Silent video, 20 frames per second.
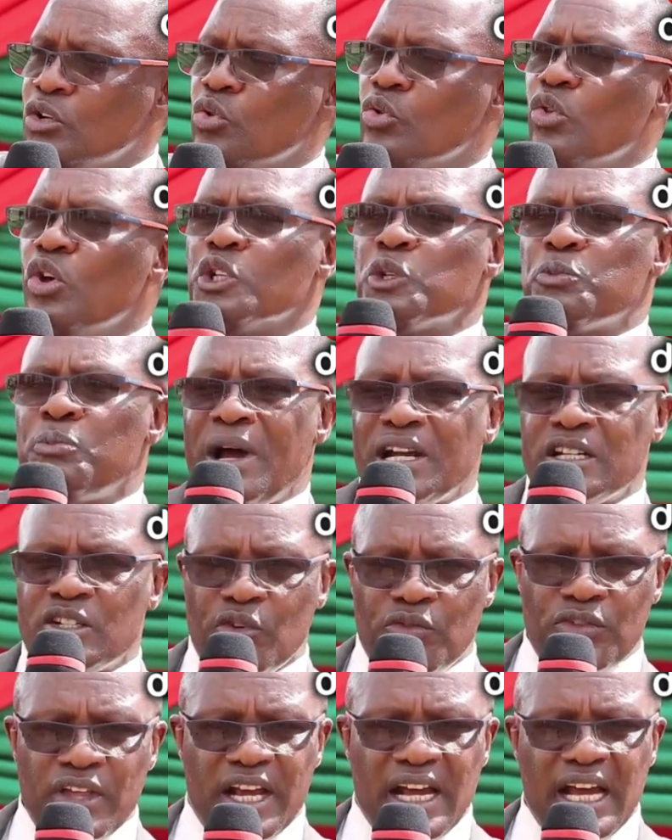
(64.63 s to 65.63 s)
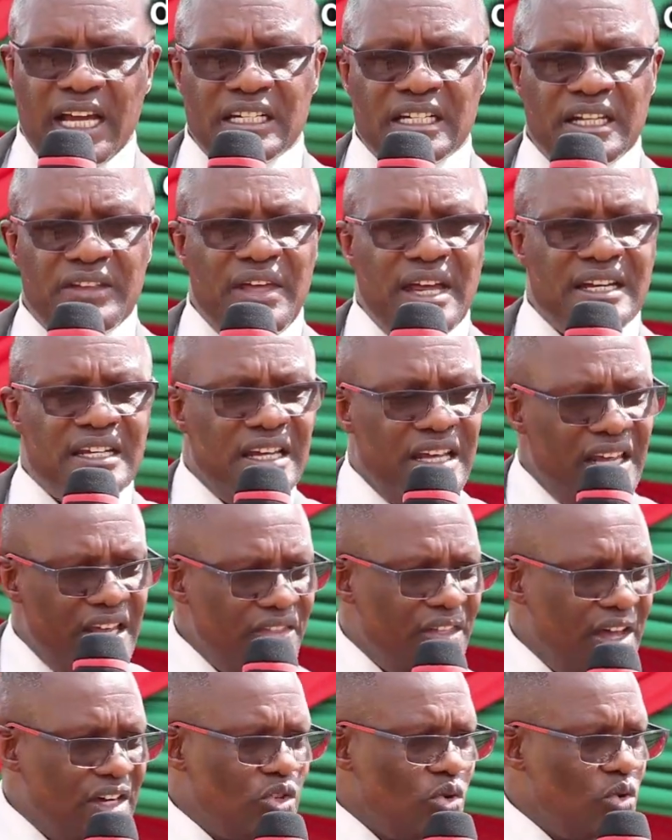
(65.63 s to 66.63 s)
to those parts of the country that
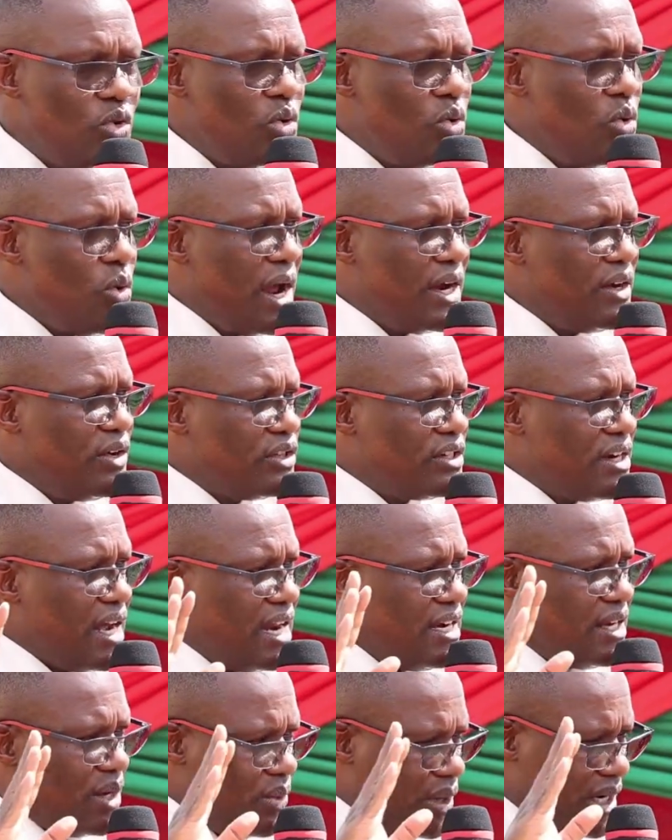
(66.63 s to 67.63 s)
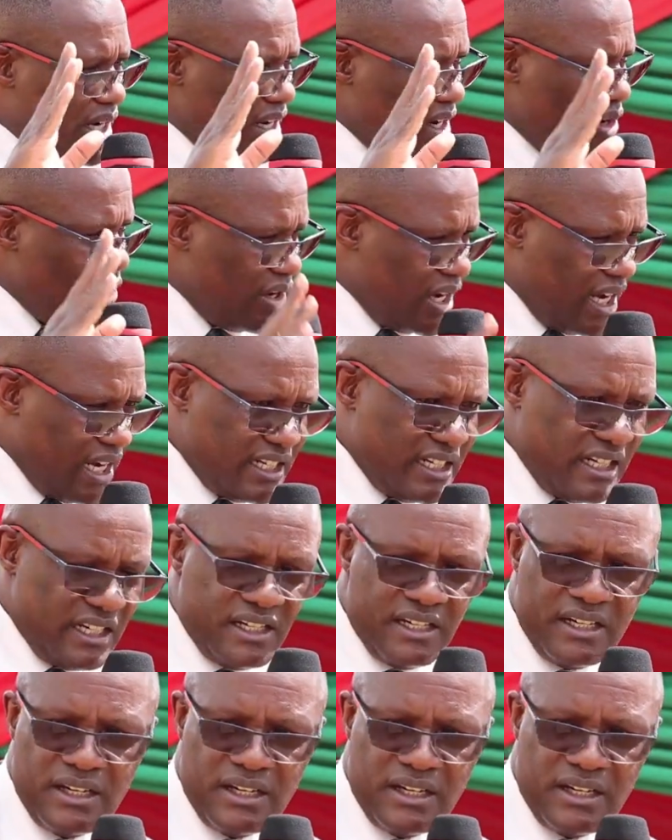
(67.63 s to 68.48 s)
hitherto were not adequately connected.